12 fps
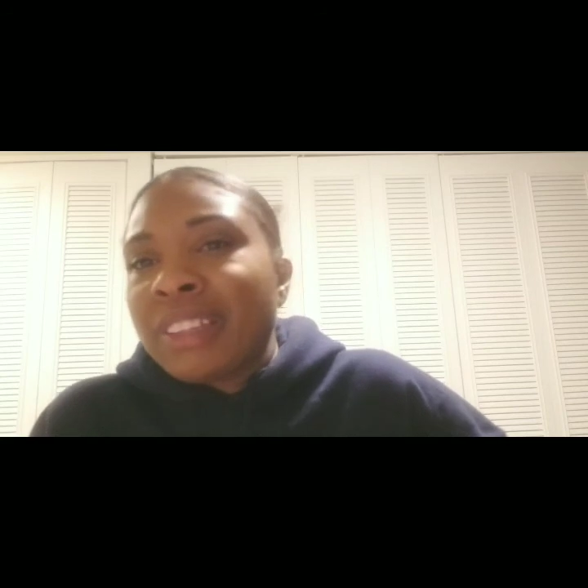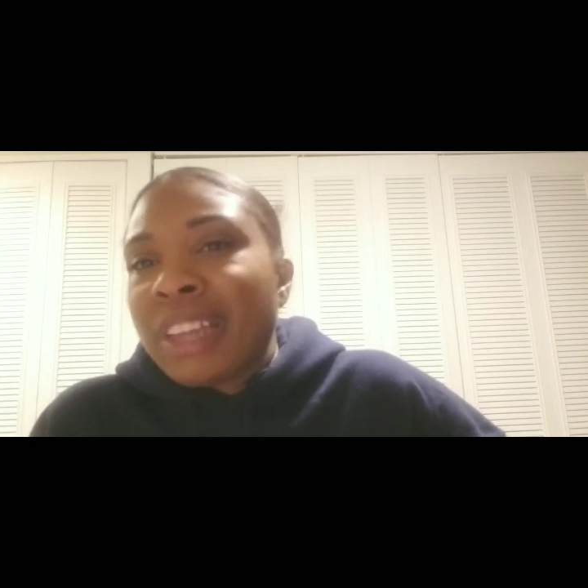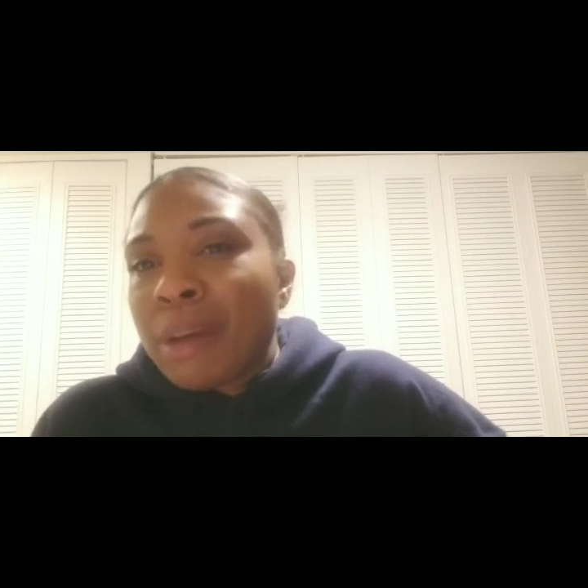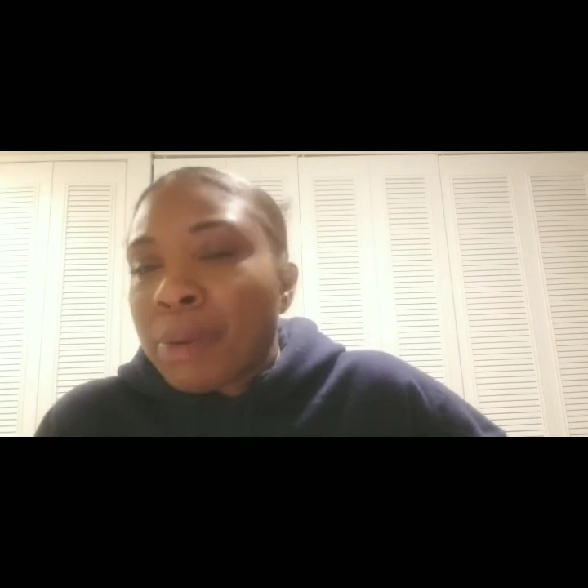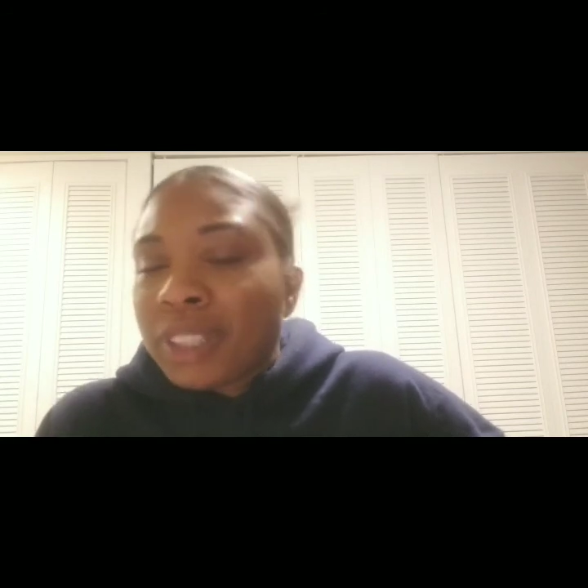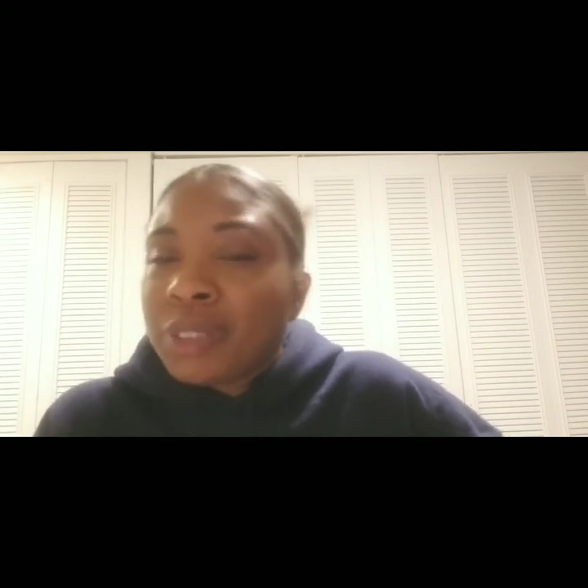
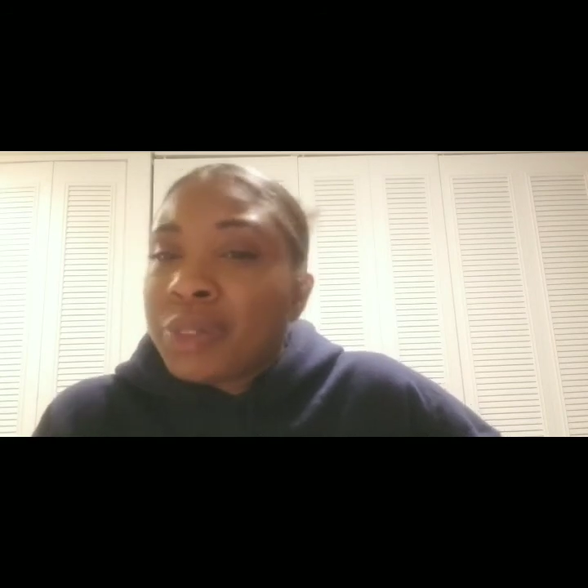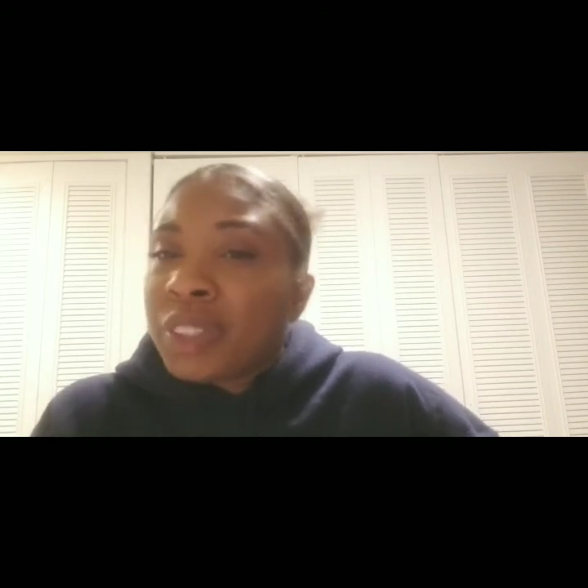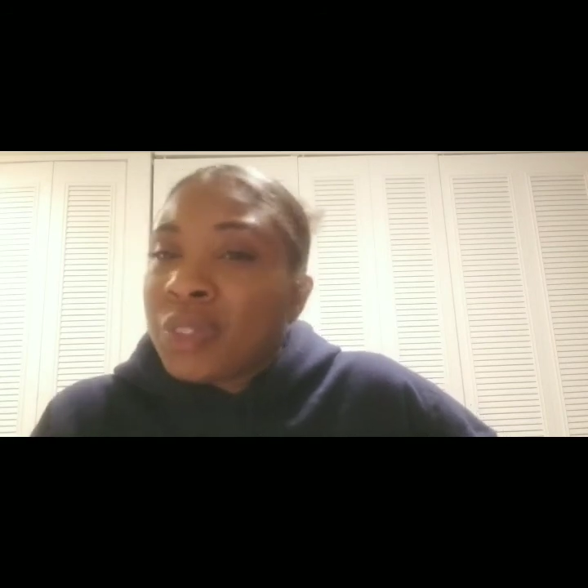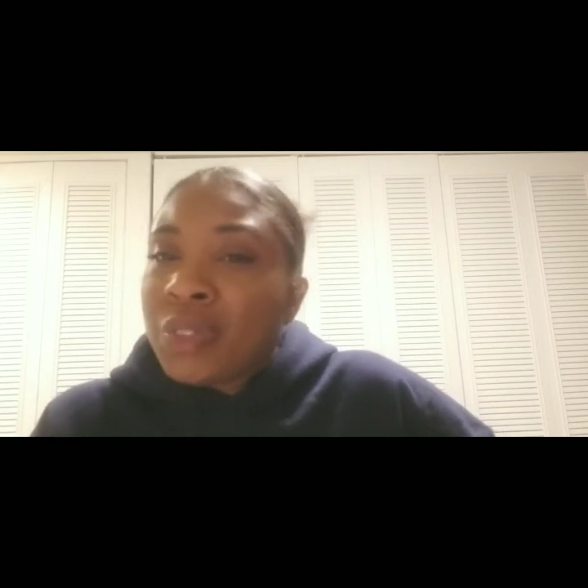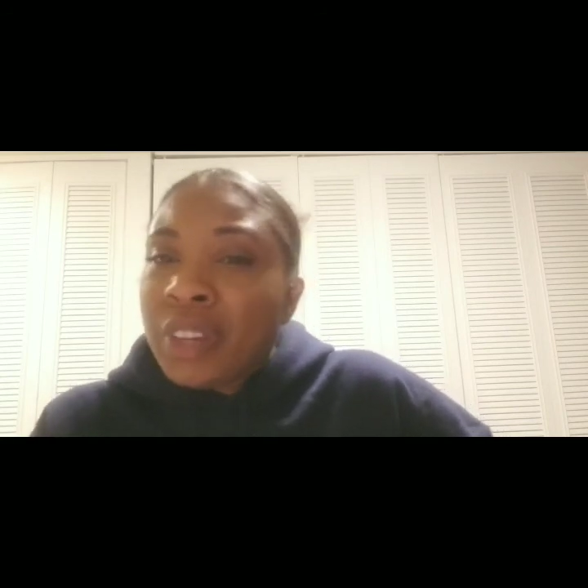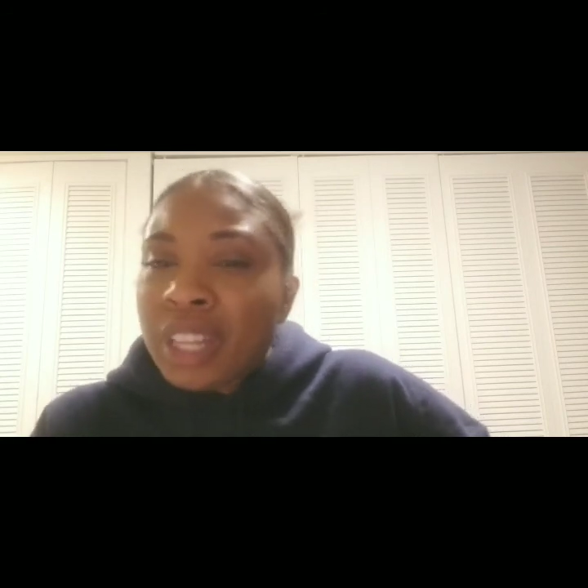That person was
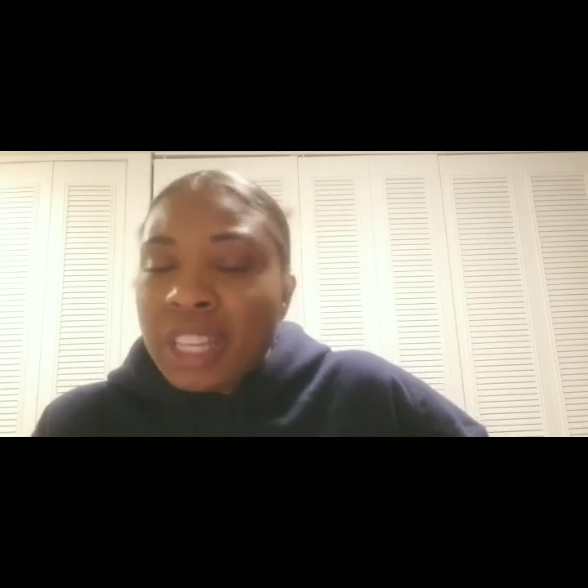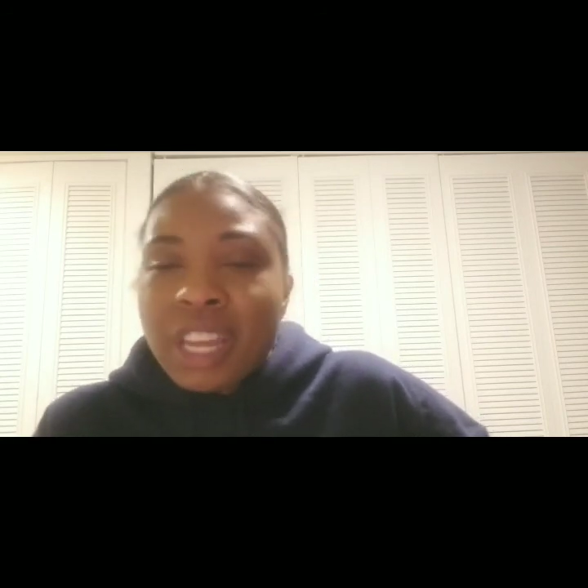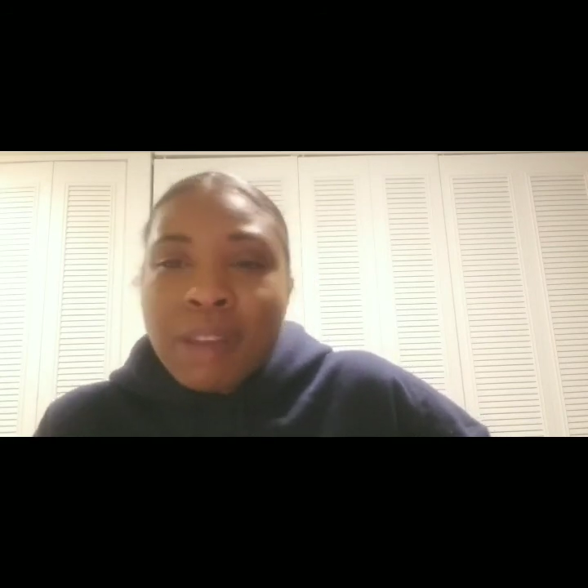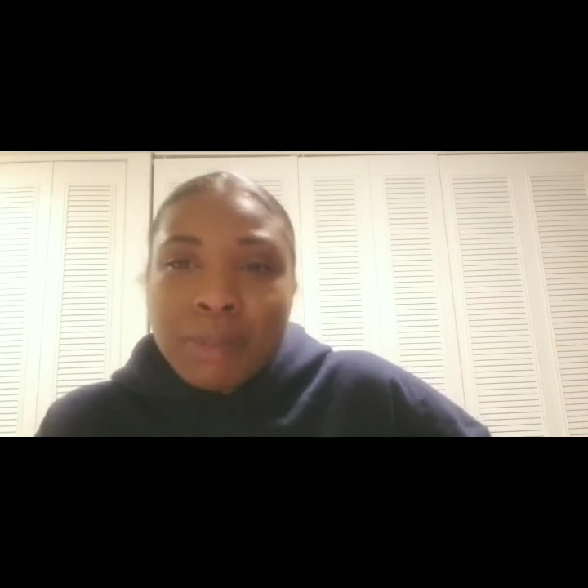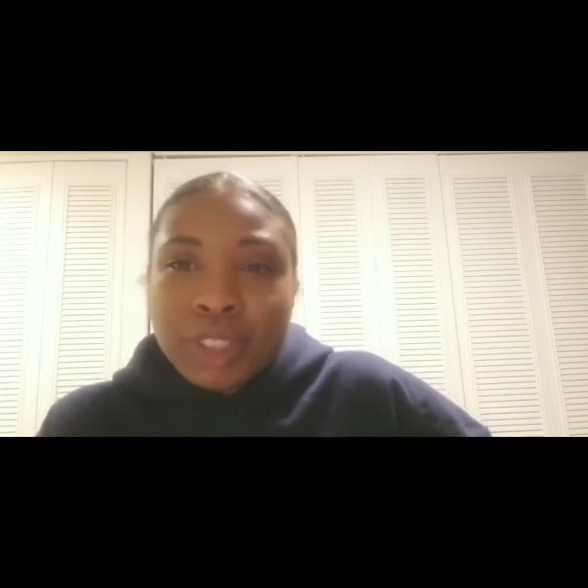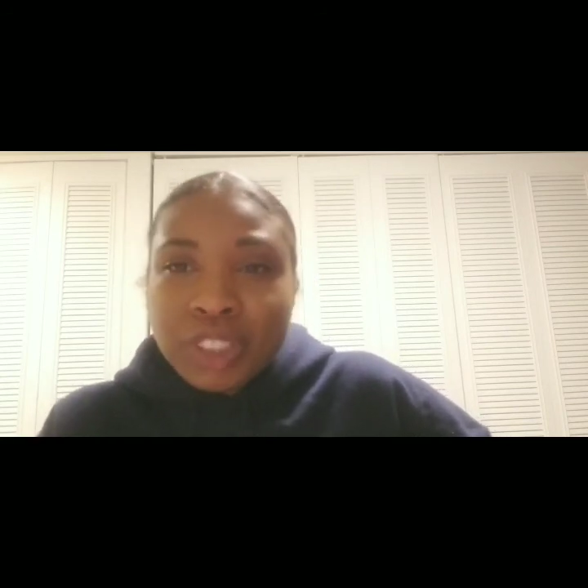really
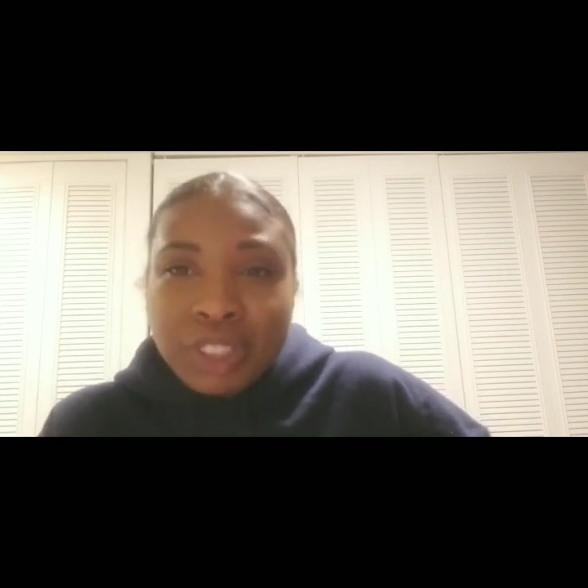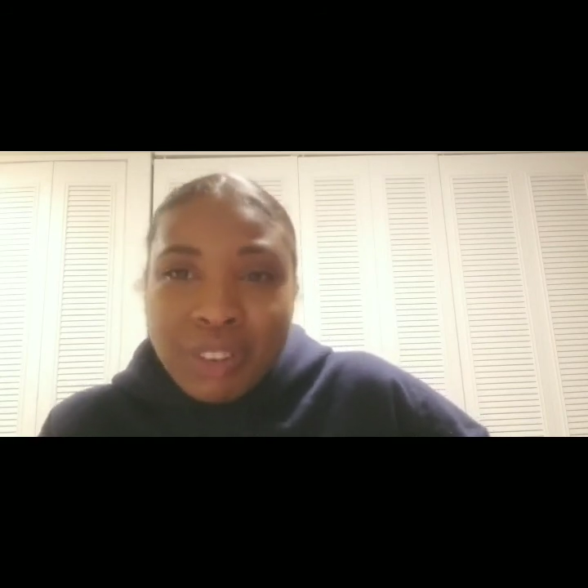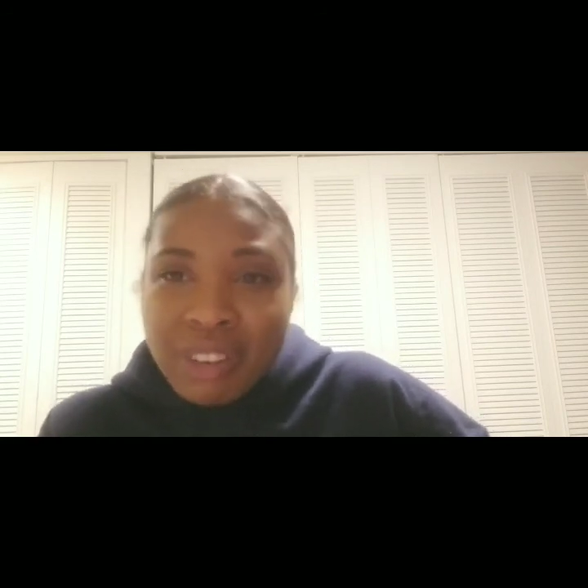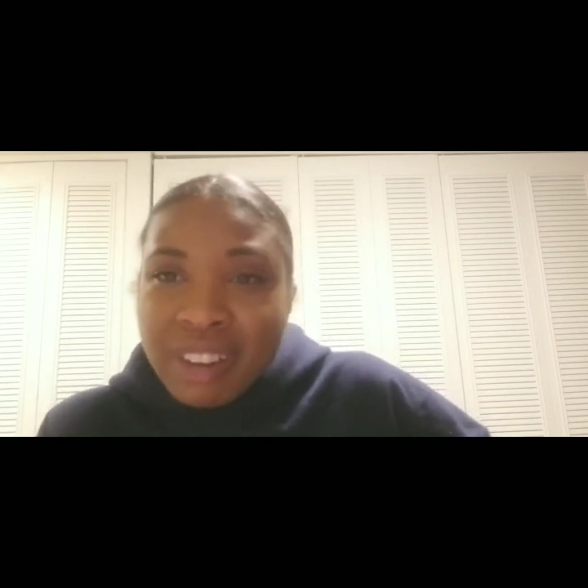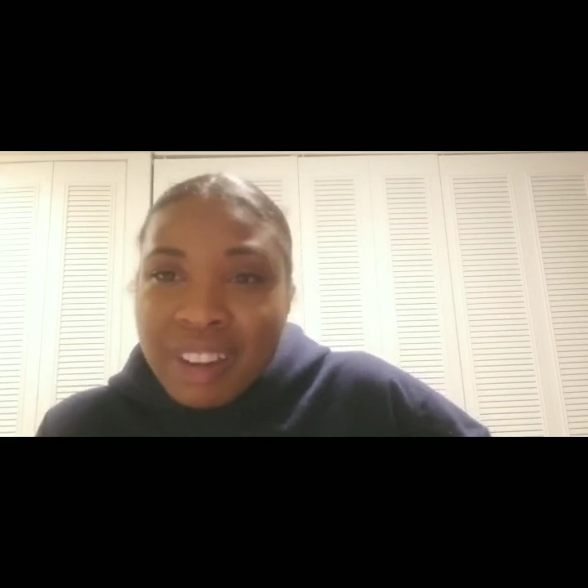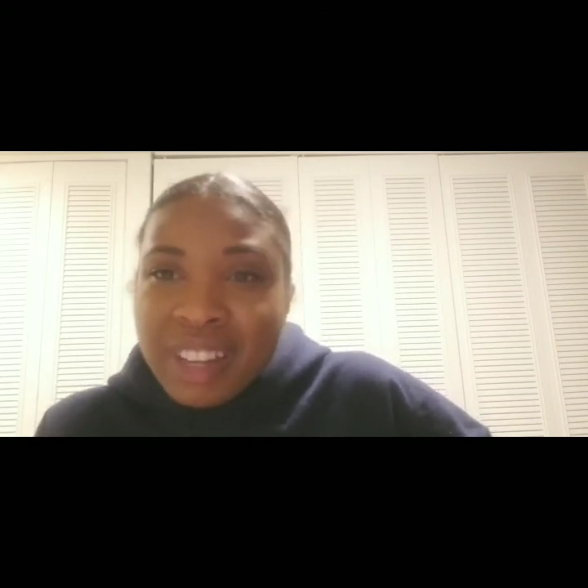
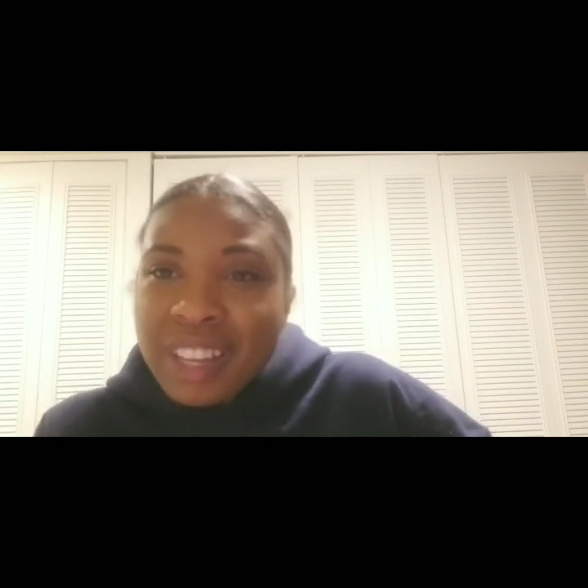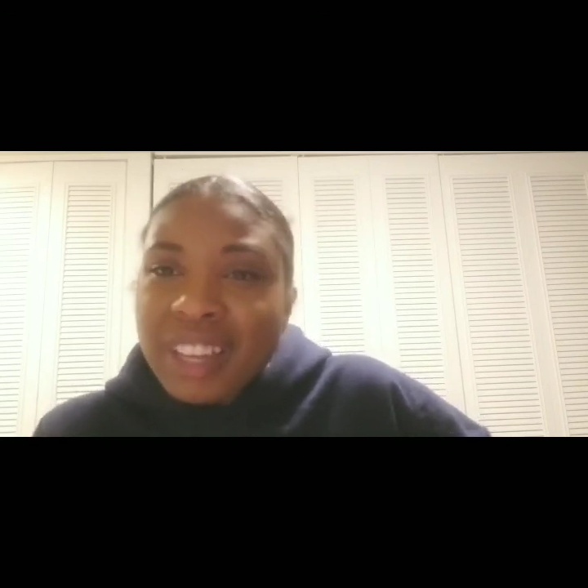immature,